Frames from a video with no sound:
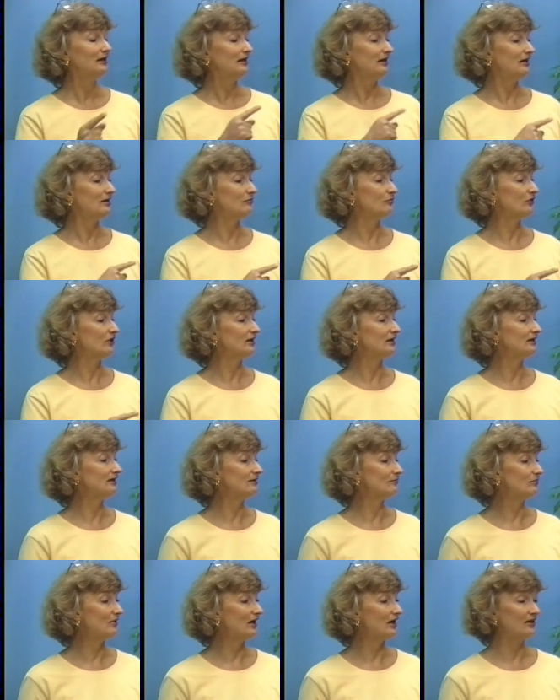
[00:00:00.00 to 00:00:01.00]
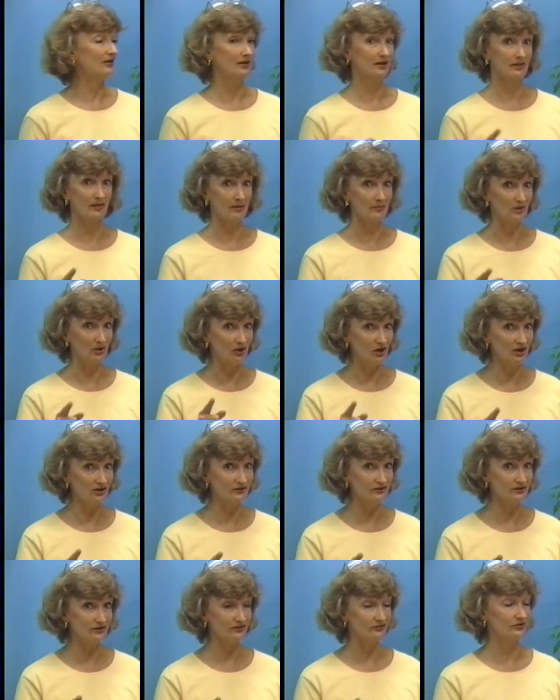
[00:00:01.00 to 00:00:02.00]
and bringing it back that
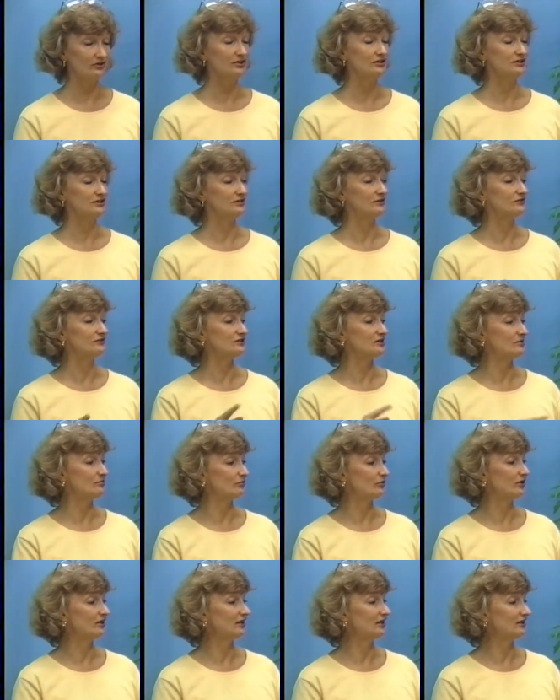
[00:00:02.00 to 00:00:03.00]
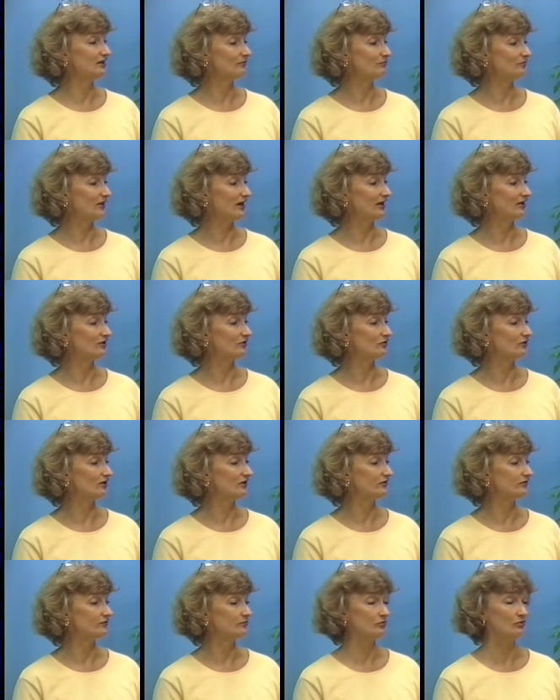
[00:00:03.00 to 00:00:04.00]
belonged to the drug dealers and bringing it back
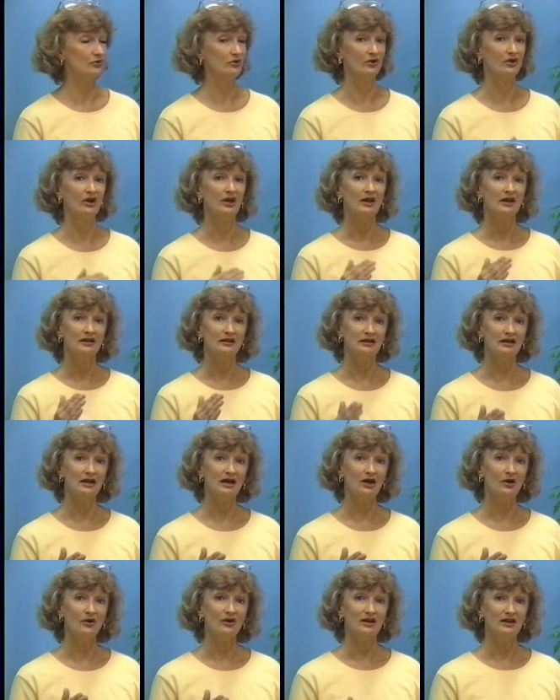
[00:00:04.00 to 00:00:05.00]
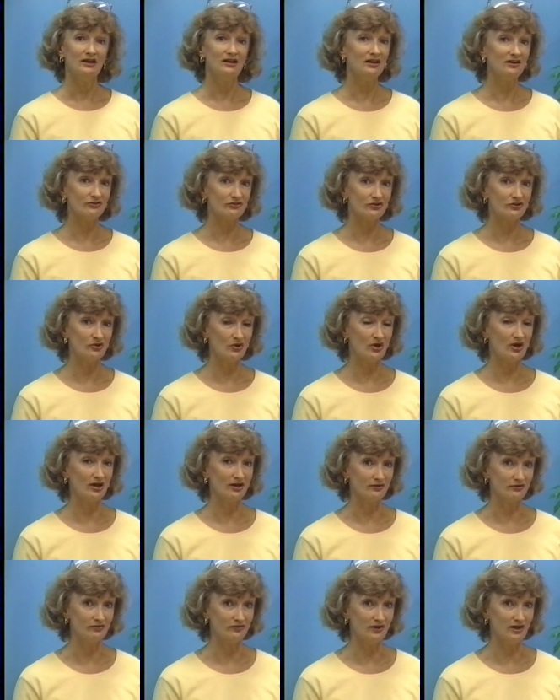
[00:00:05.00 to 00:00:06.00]
across the border. Now, he has to know how
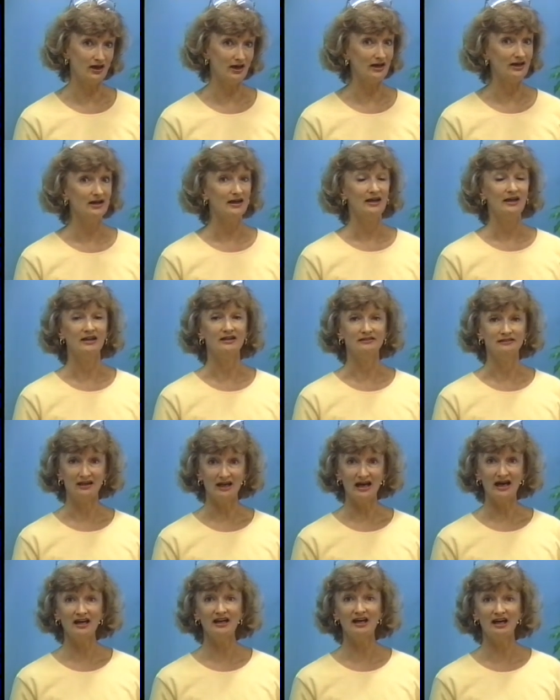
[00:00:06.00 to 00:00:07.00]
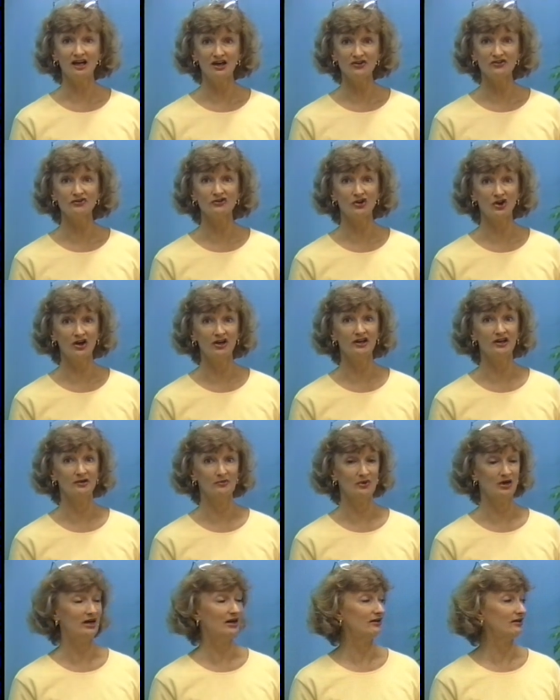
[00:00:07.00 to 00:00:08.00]
to fly, and Dad has taught
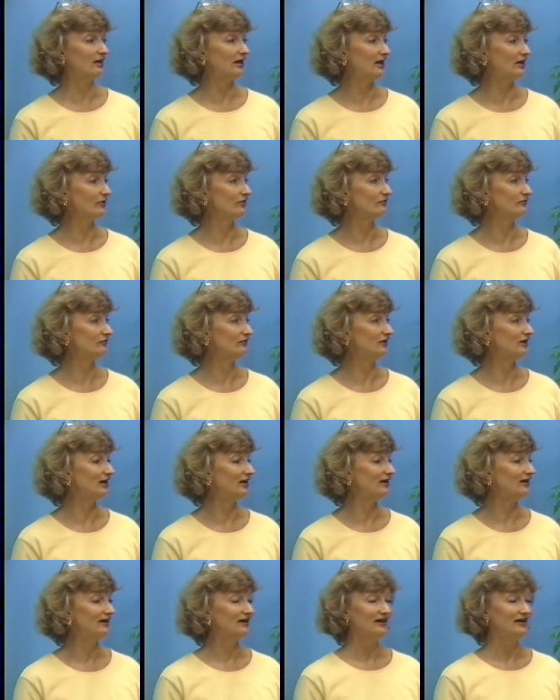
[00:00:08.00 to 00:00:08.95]
him how to, how to fly.